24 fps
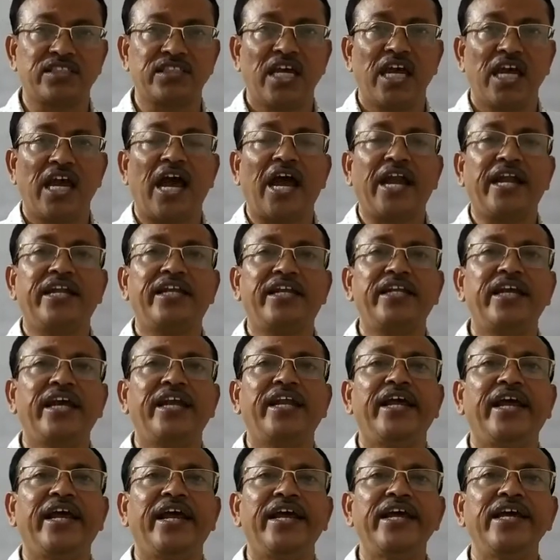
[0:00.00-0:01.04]
And
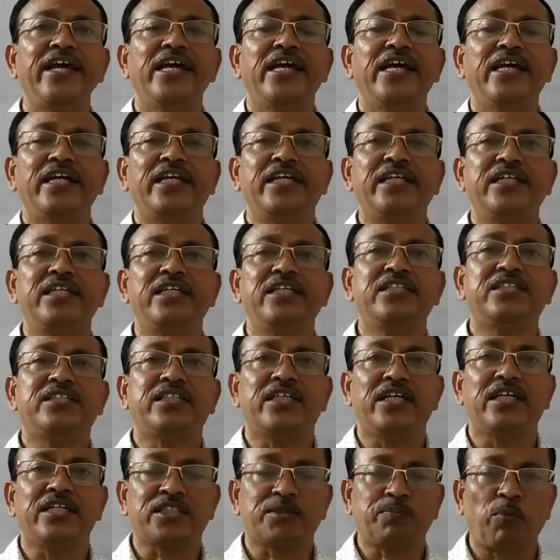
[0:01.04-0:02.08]
DNA is
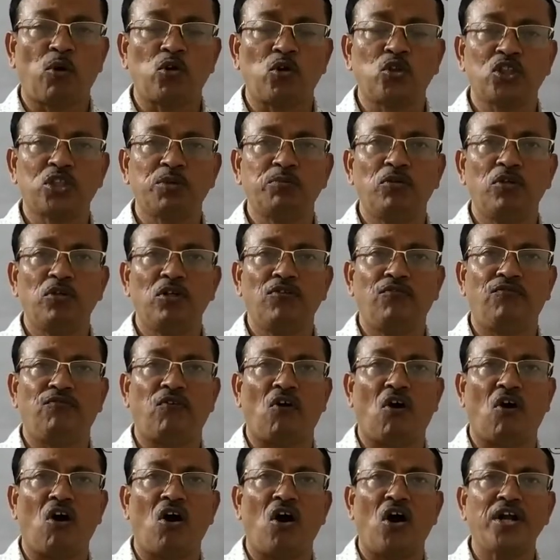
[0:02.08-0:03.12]
responsible
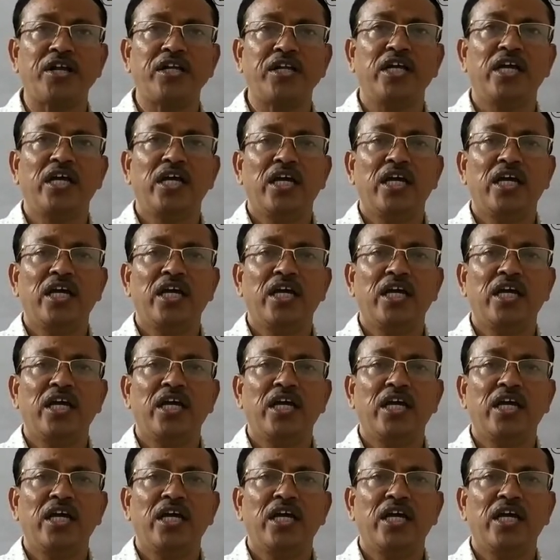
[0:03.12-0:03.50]
for